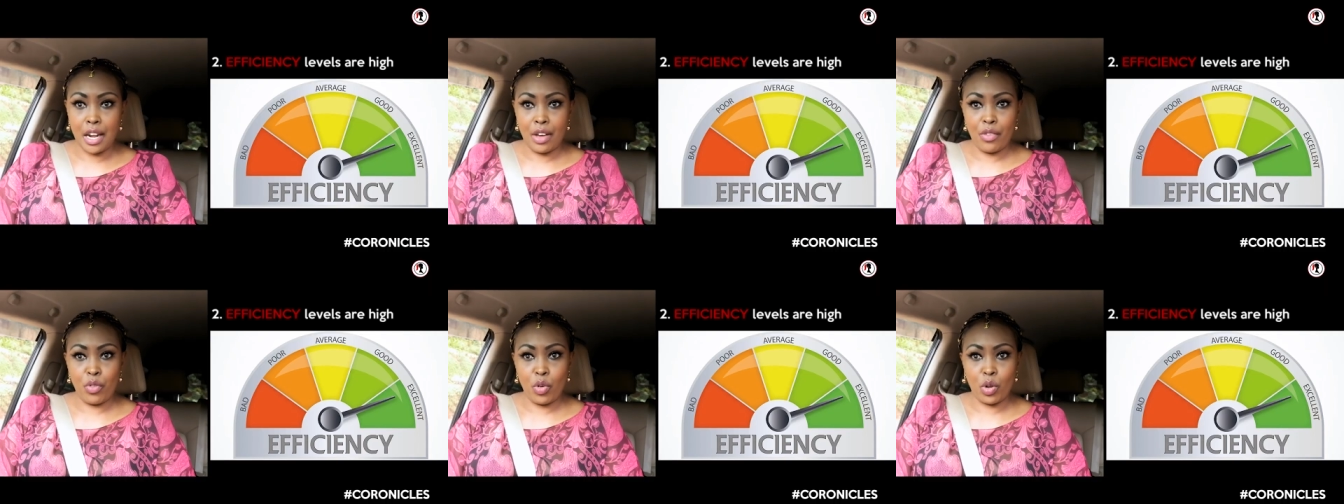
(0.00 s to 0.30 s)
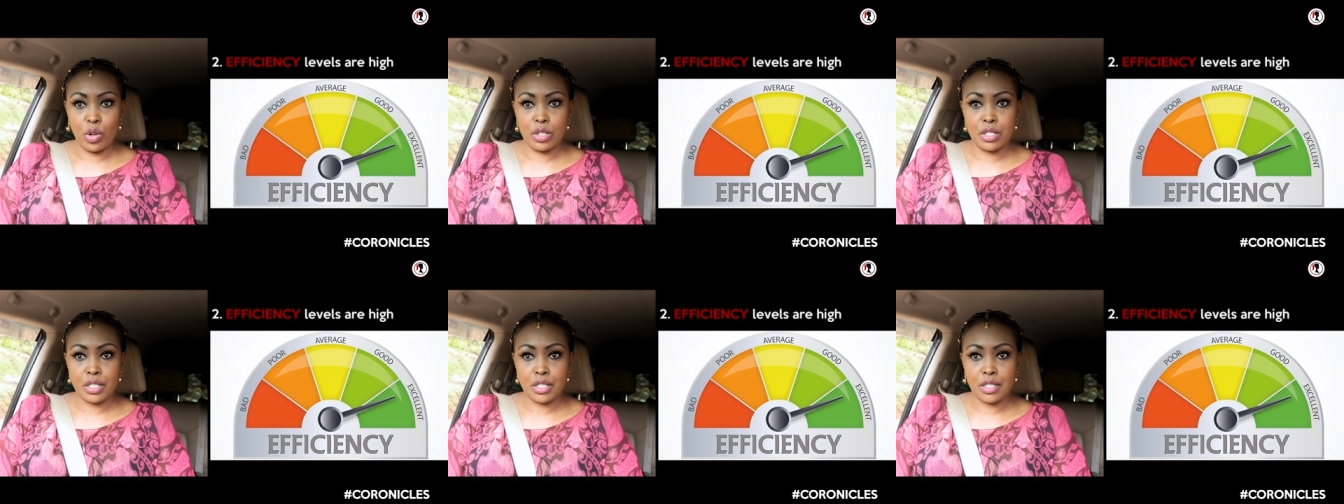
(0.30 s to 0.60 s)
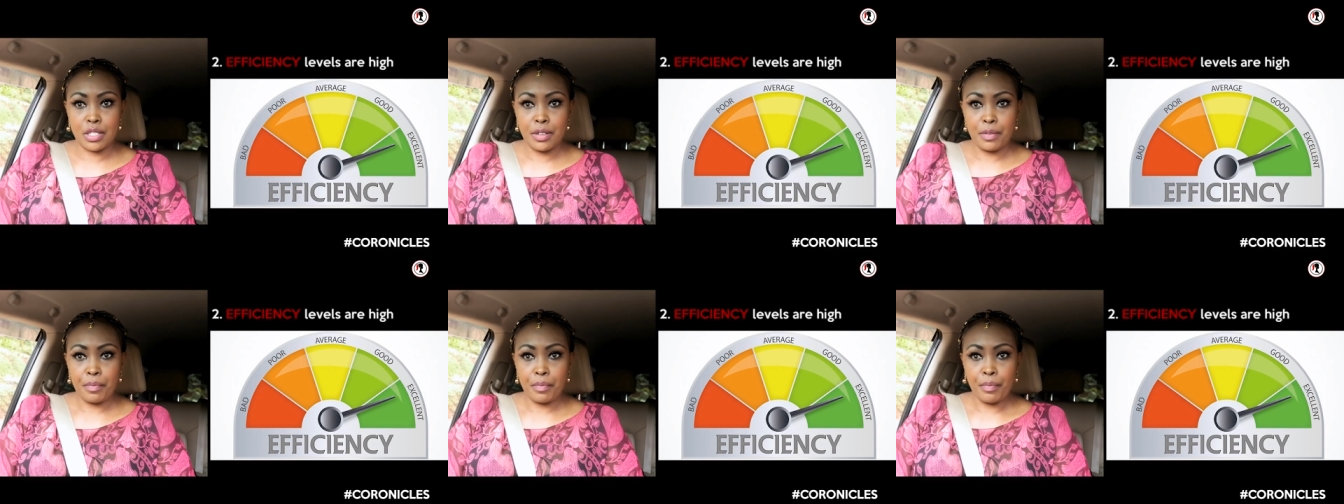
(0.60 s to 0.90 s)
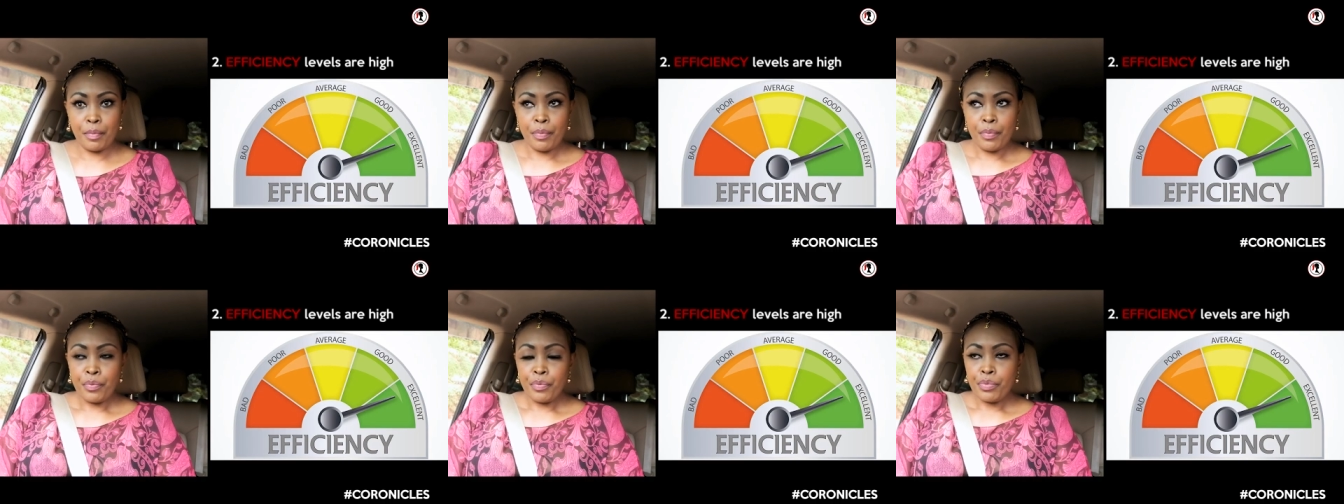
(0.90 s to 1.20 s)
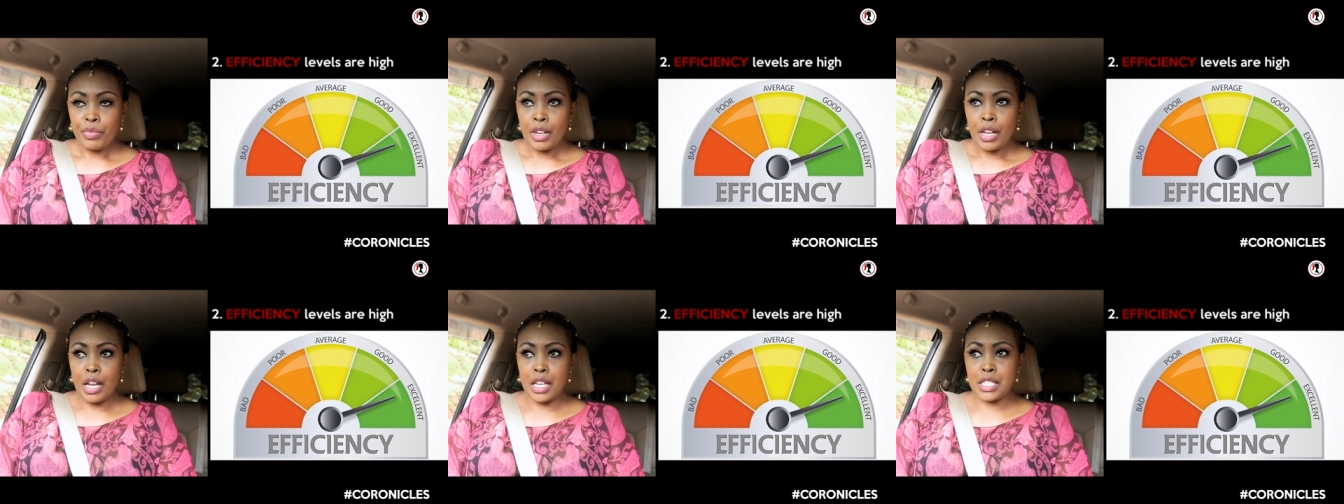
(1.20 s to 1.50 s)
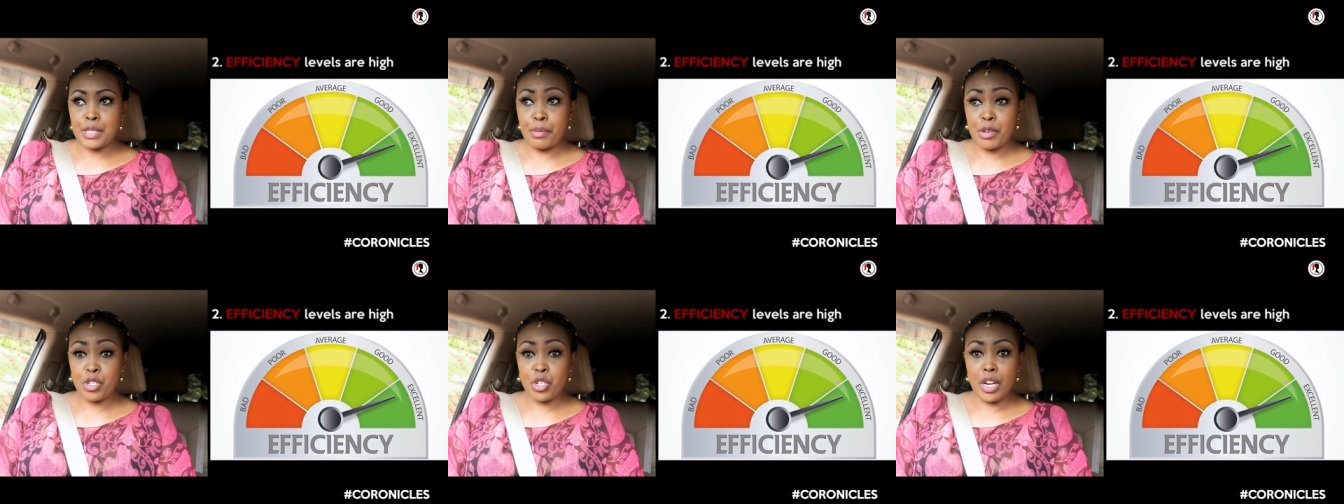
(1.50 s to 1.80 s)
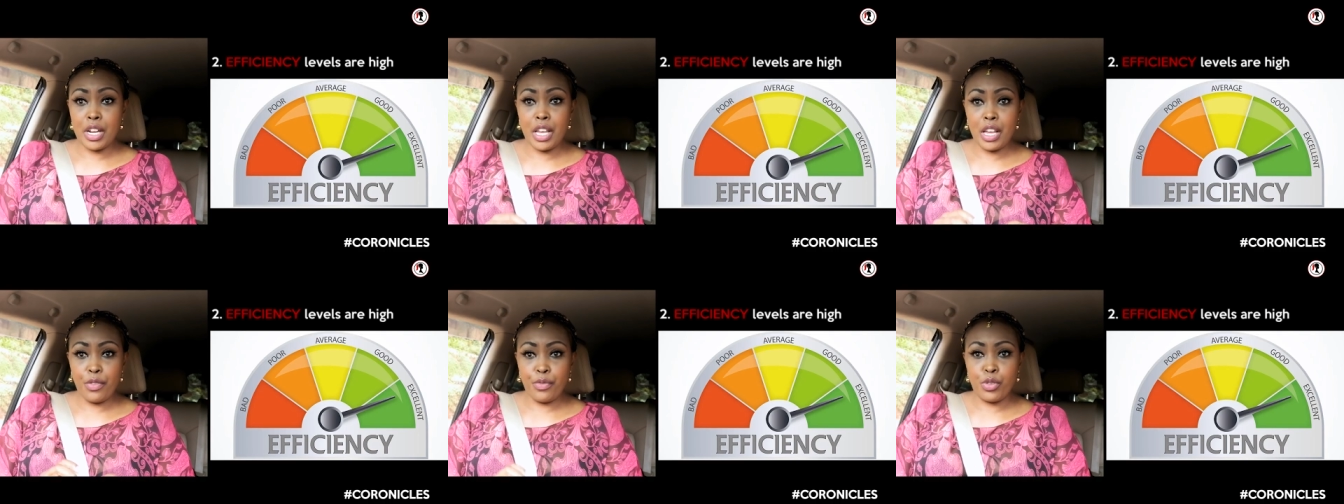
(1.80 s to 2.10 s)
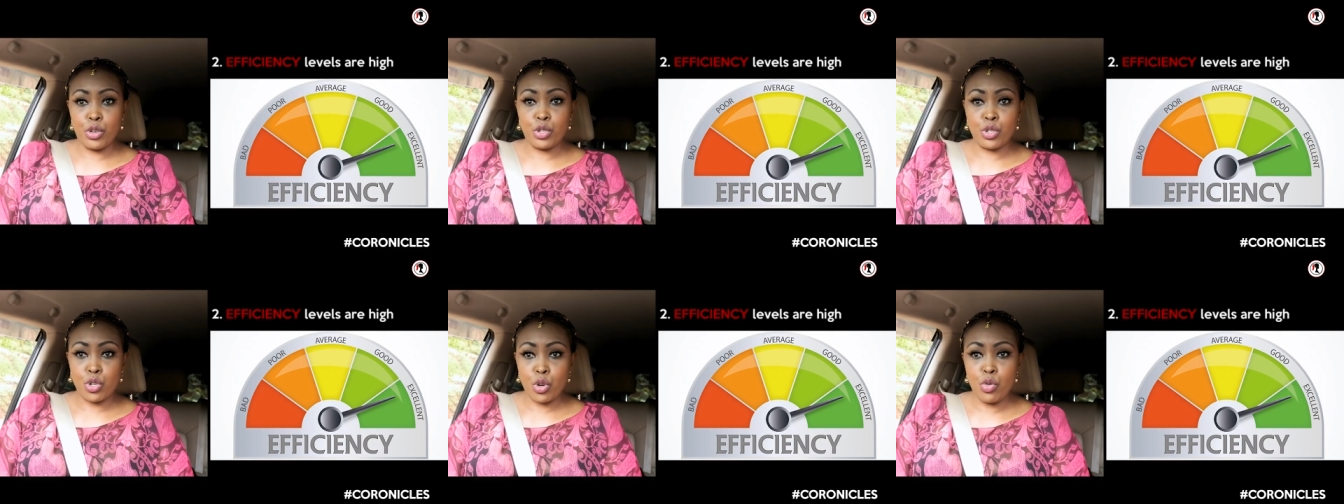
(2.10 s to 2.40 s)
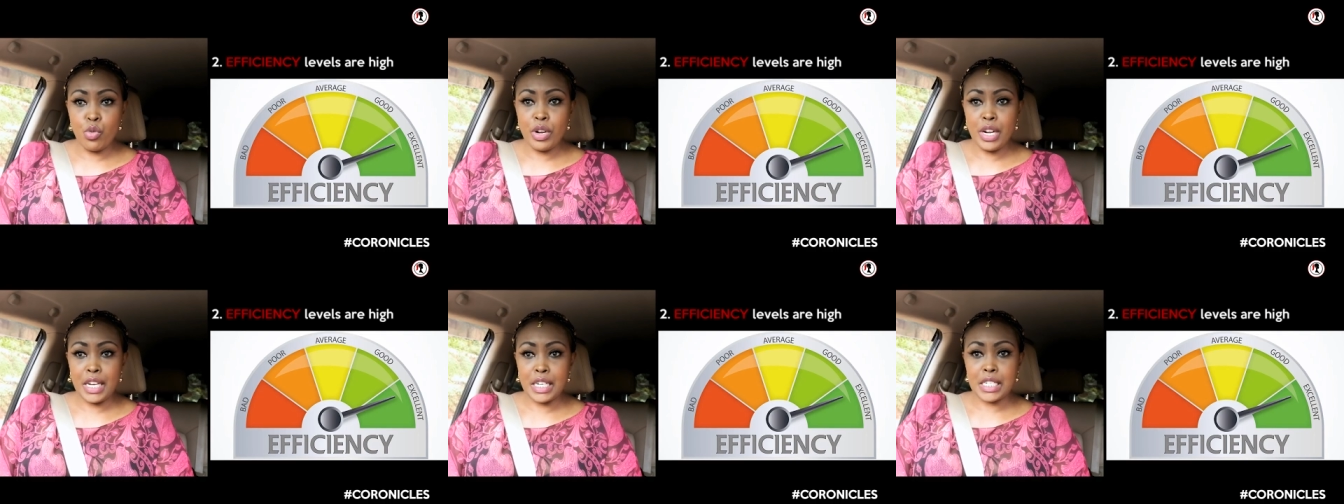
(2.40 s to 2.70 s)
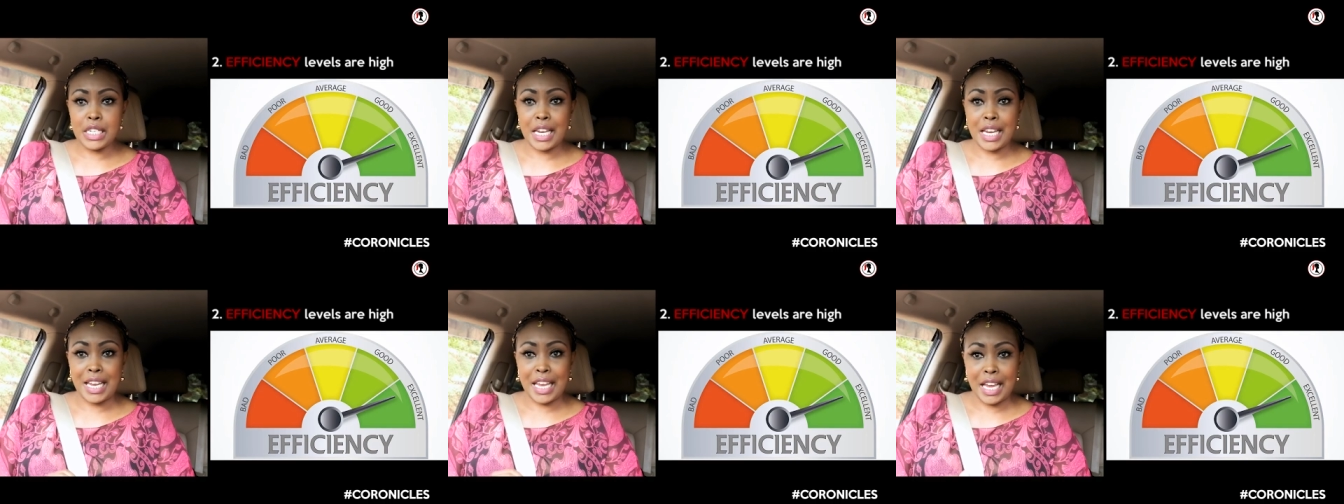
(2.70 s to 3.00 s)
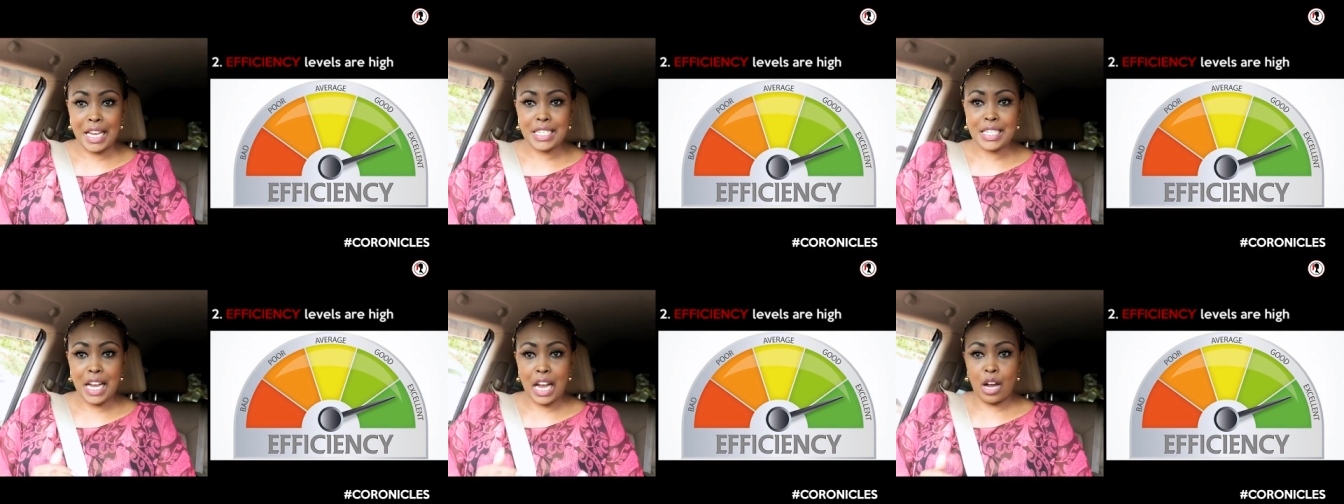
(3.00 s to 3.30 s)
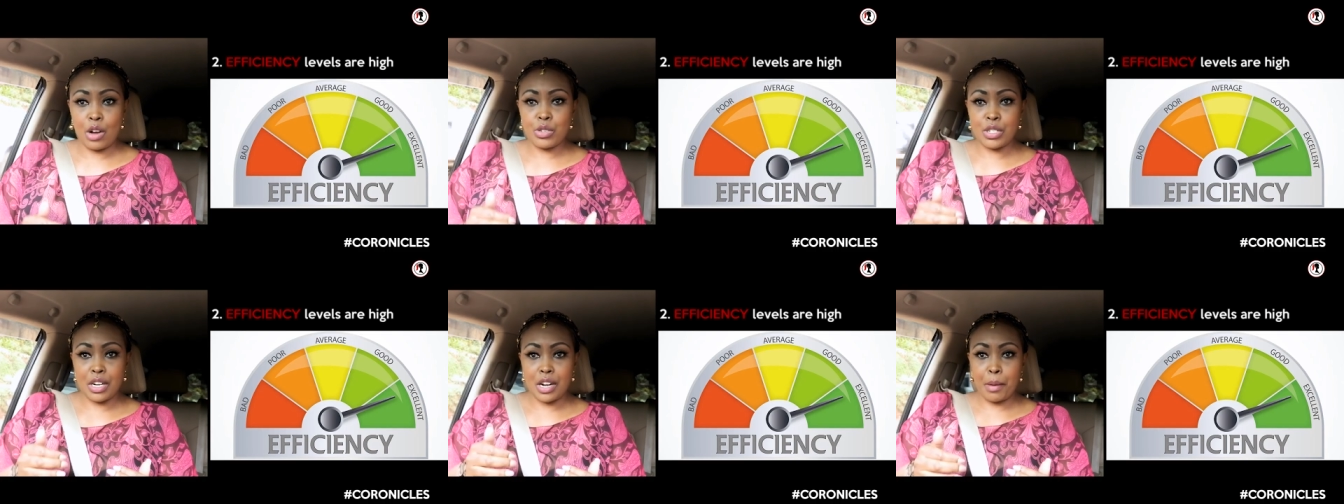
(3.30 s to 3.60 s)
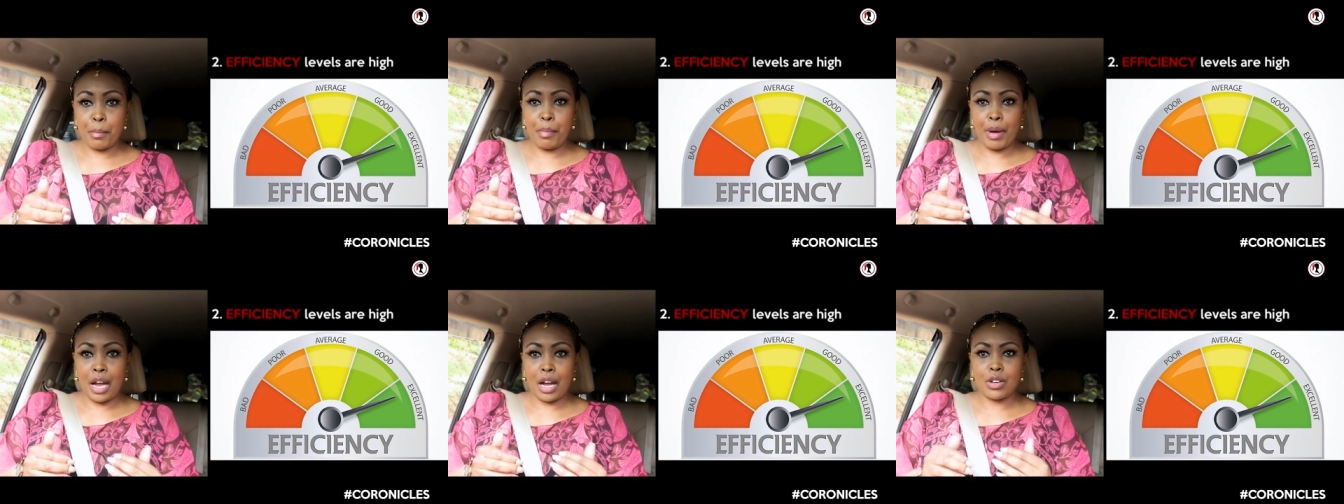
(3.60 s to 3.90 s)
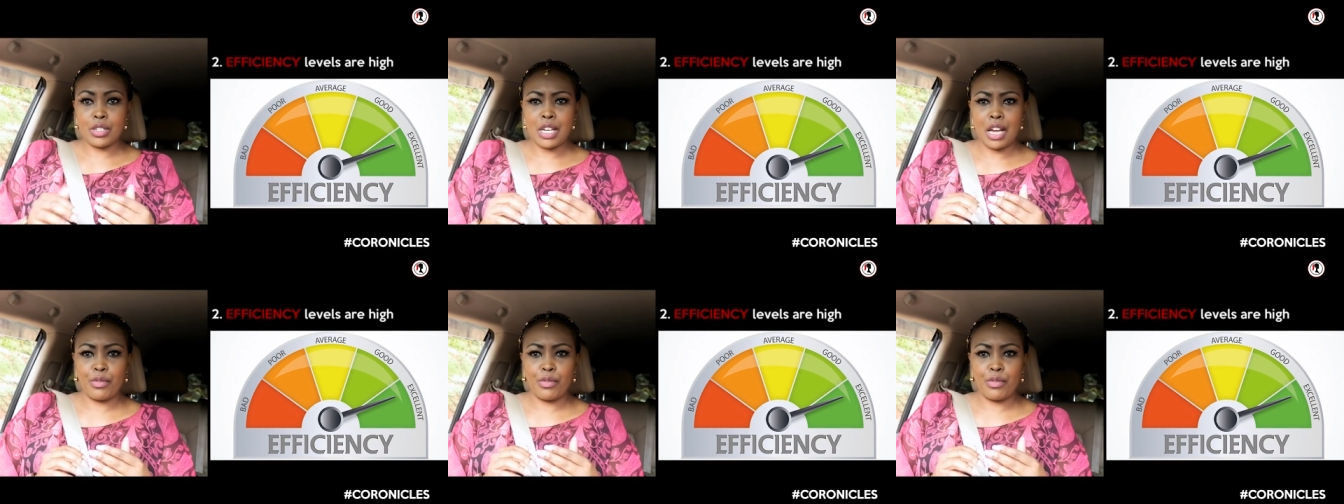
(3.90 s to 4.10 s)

levels. Especially if you do need to get out and about.